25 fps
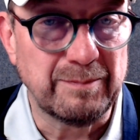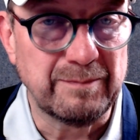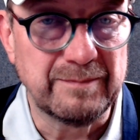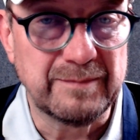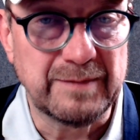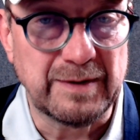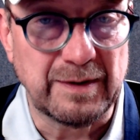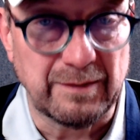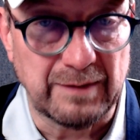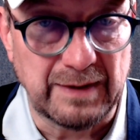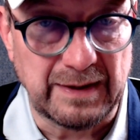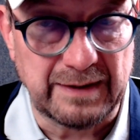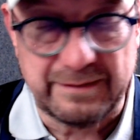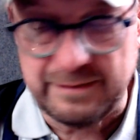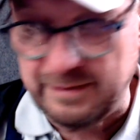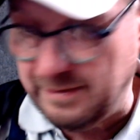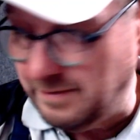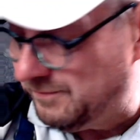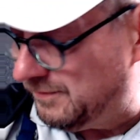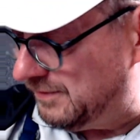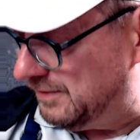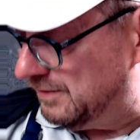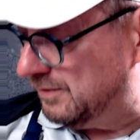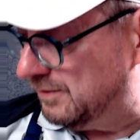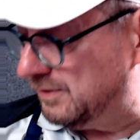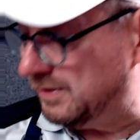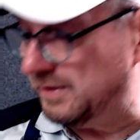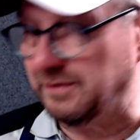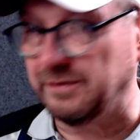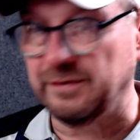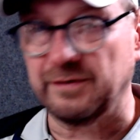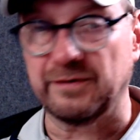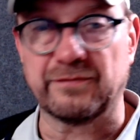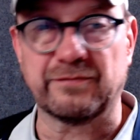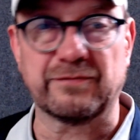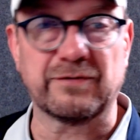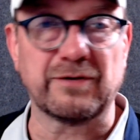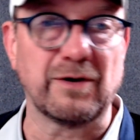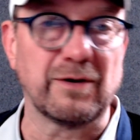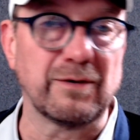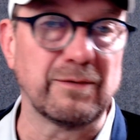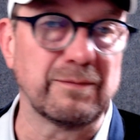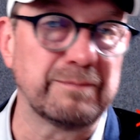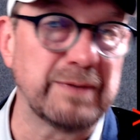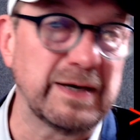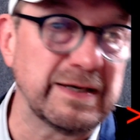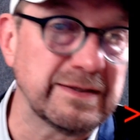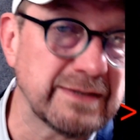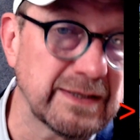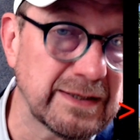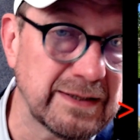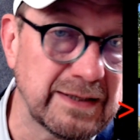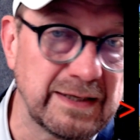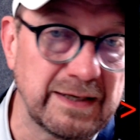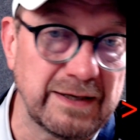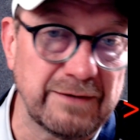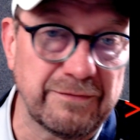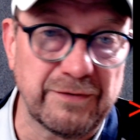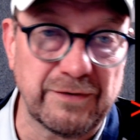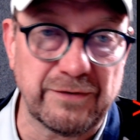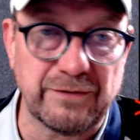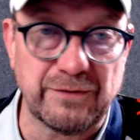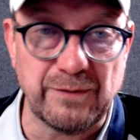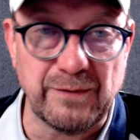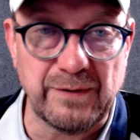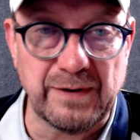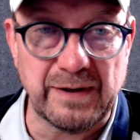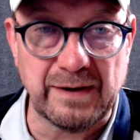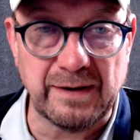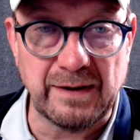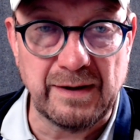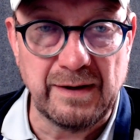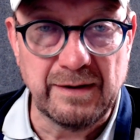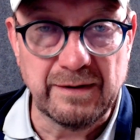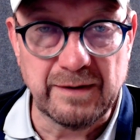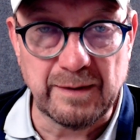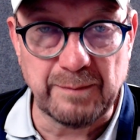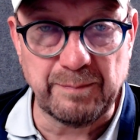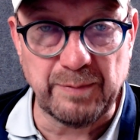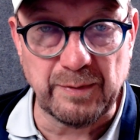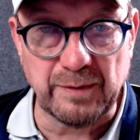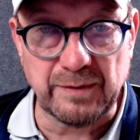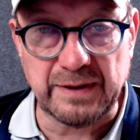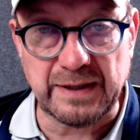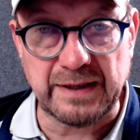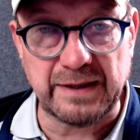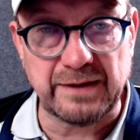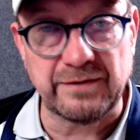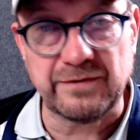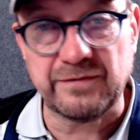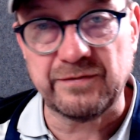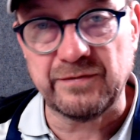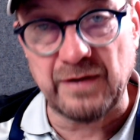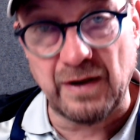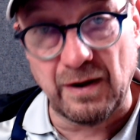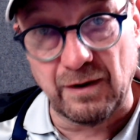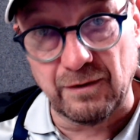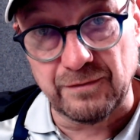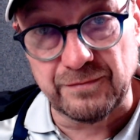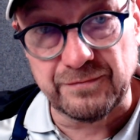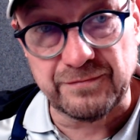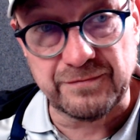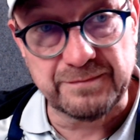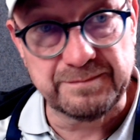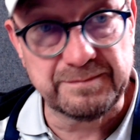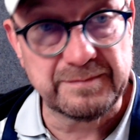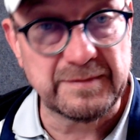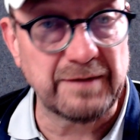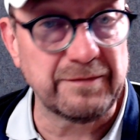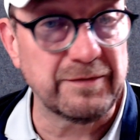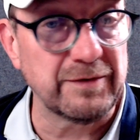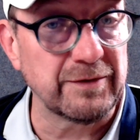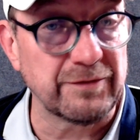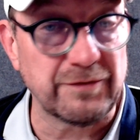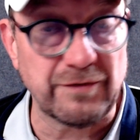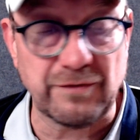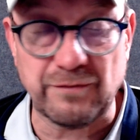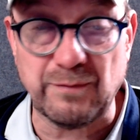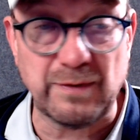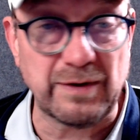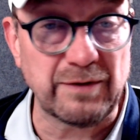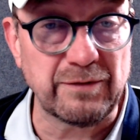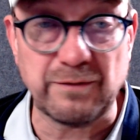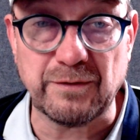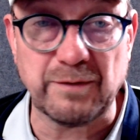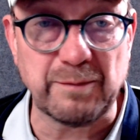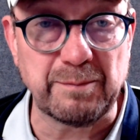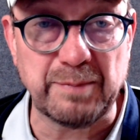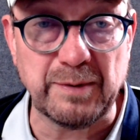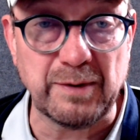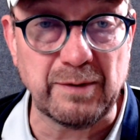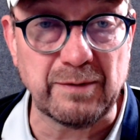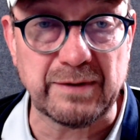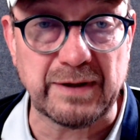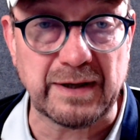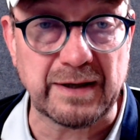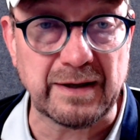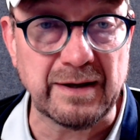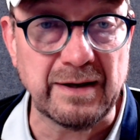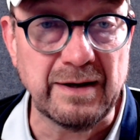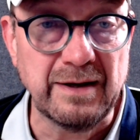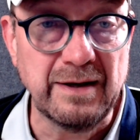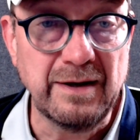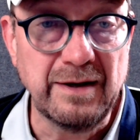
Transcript: like if I look at this? So basically, if you're doing the building itself, if you just want to do the building,